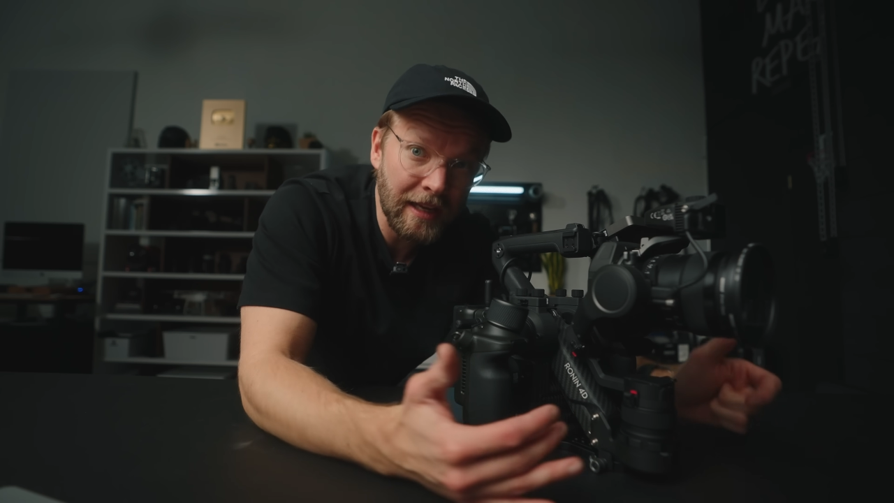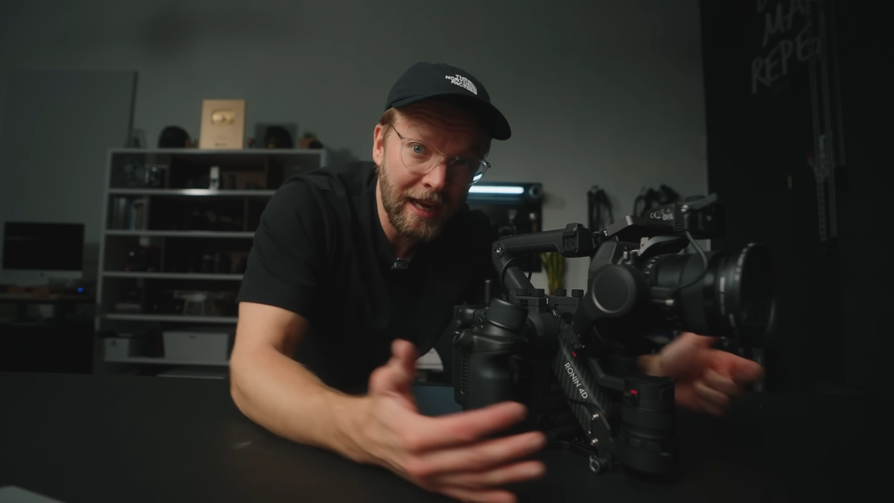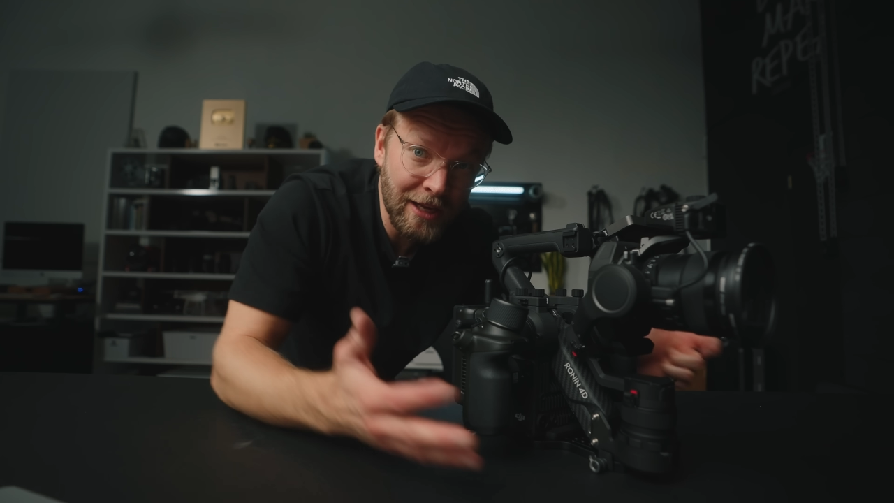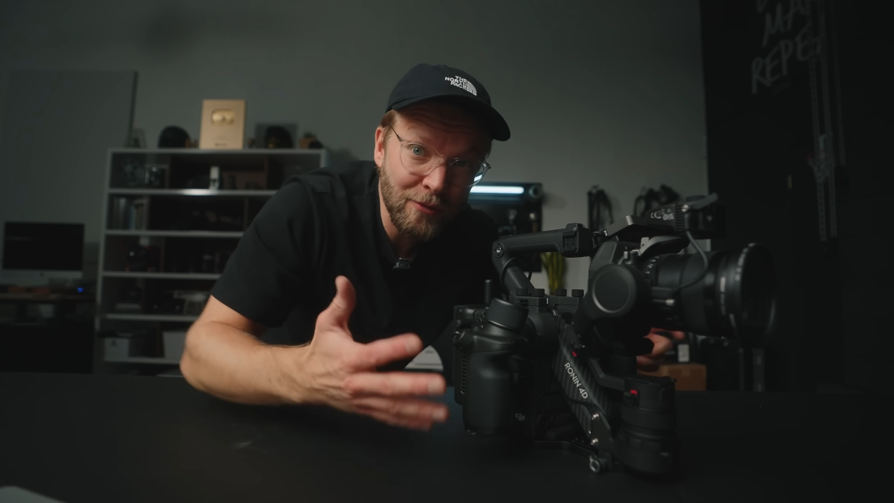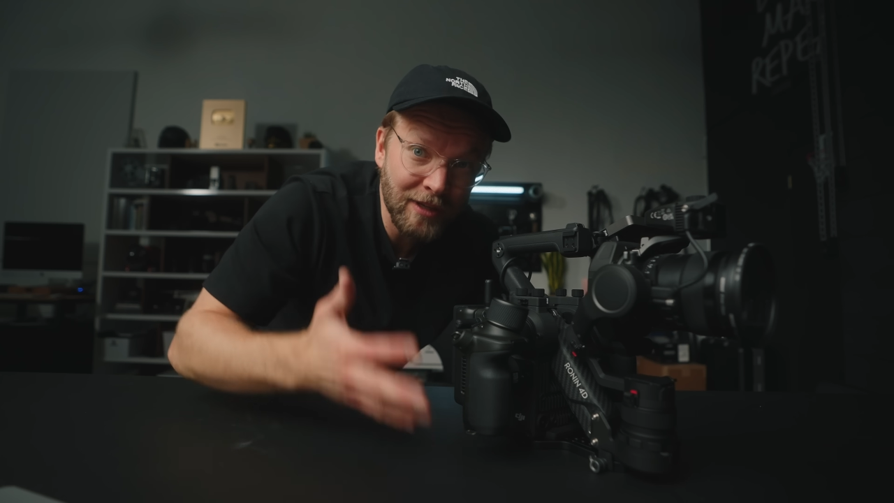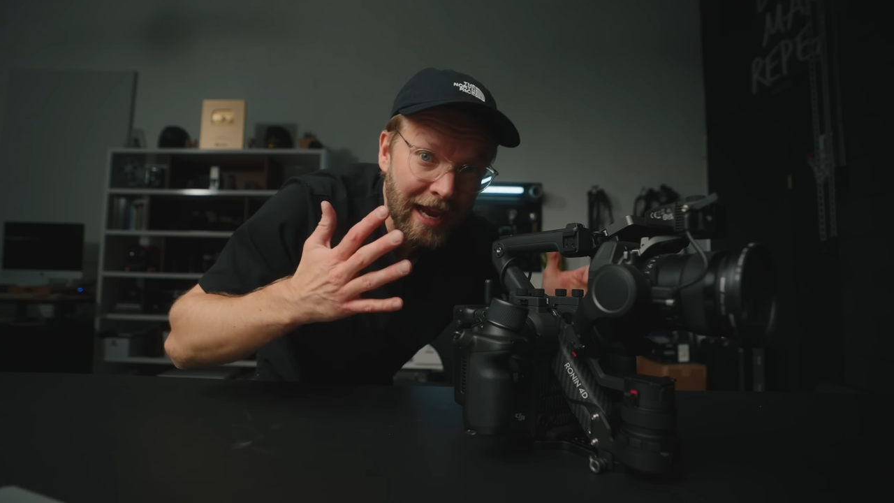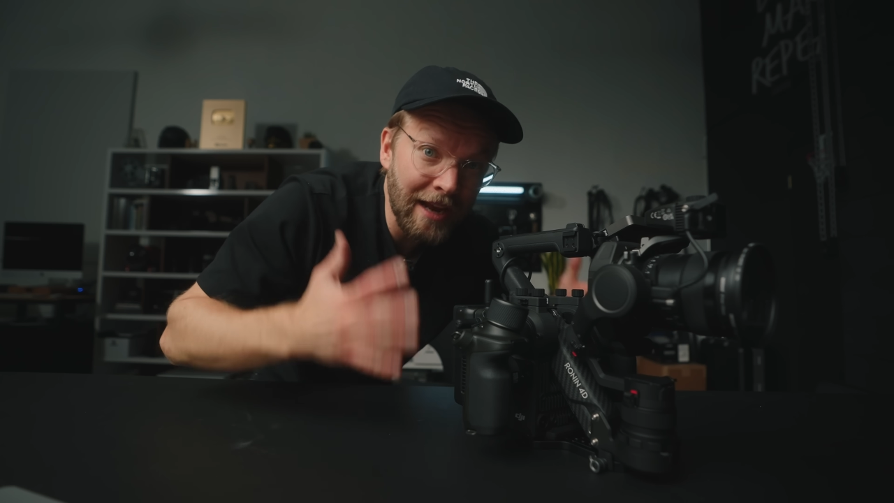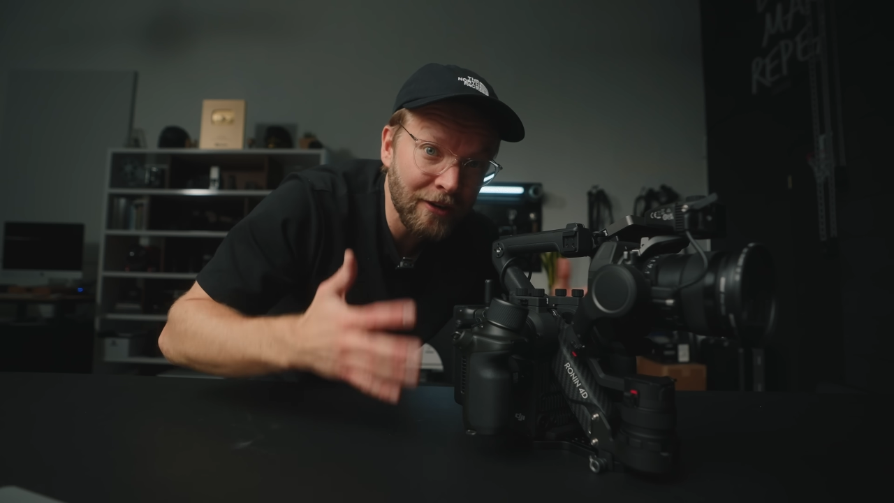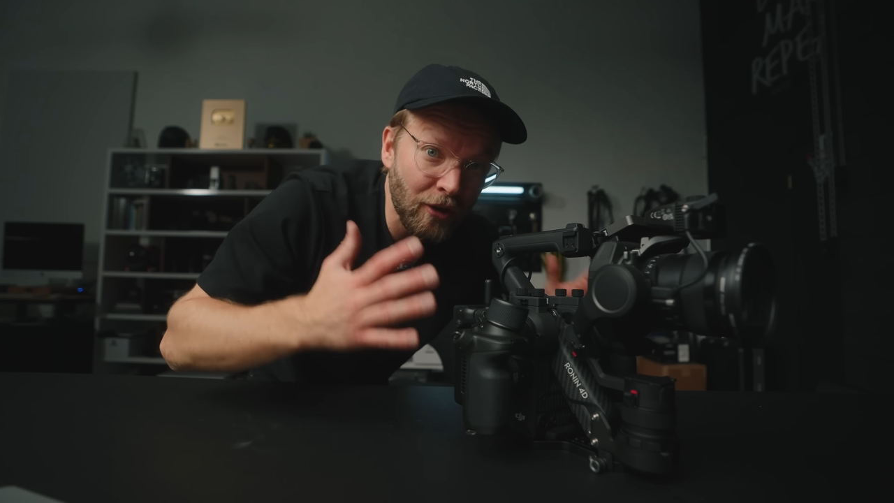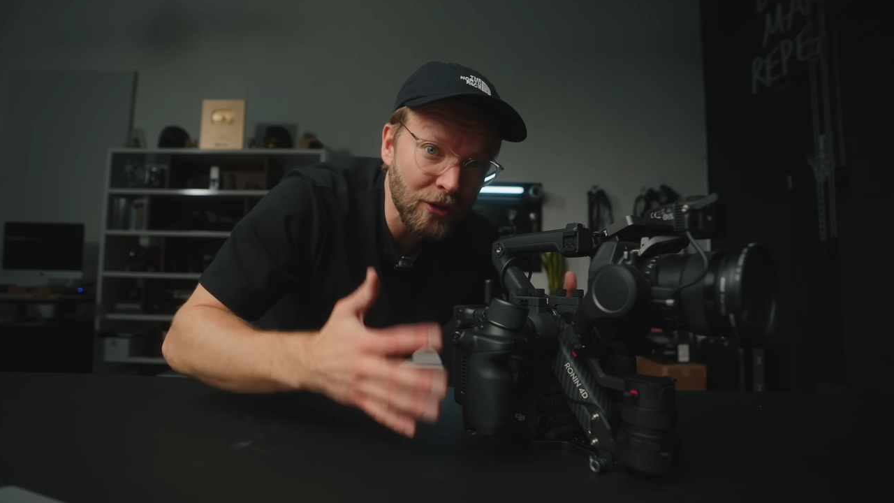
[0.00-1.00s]
hey, you
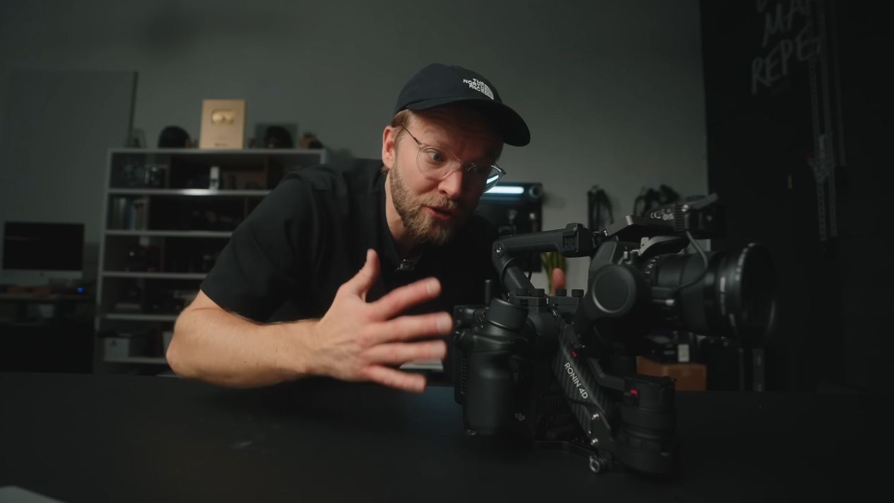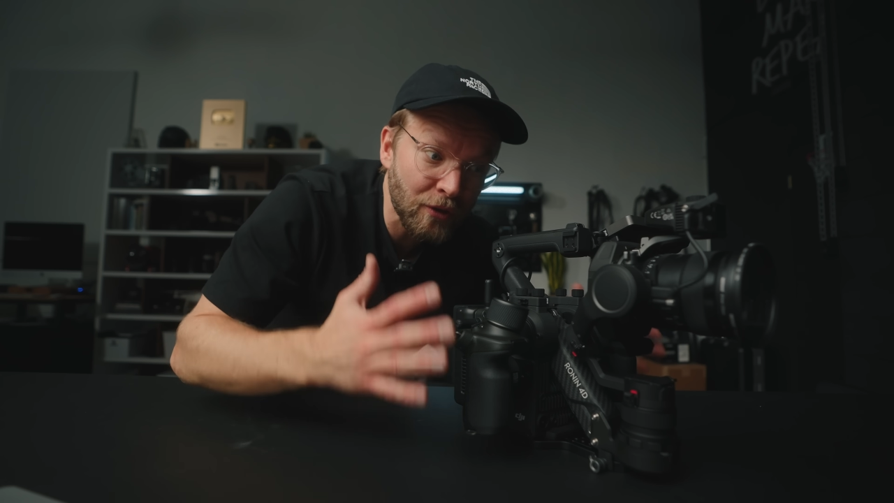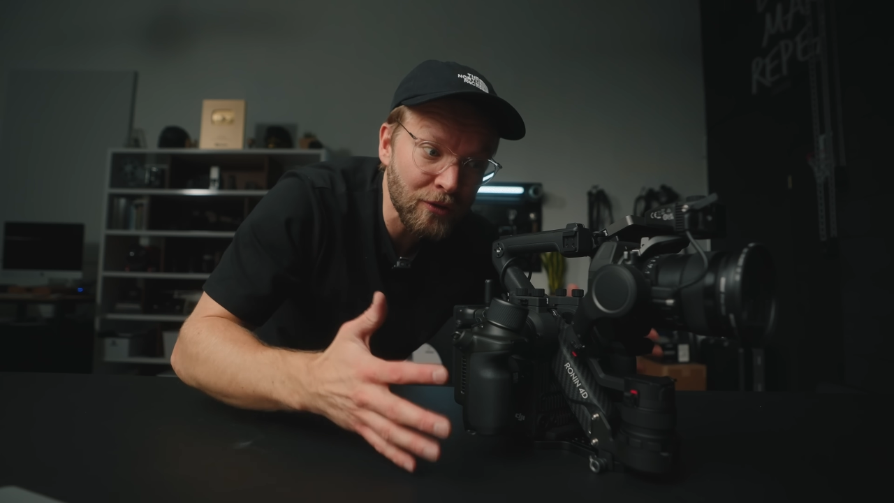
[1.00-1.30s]
can also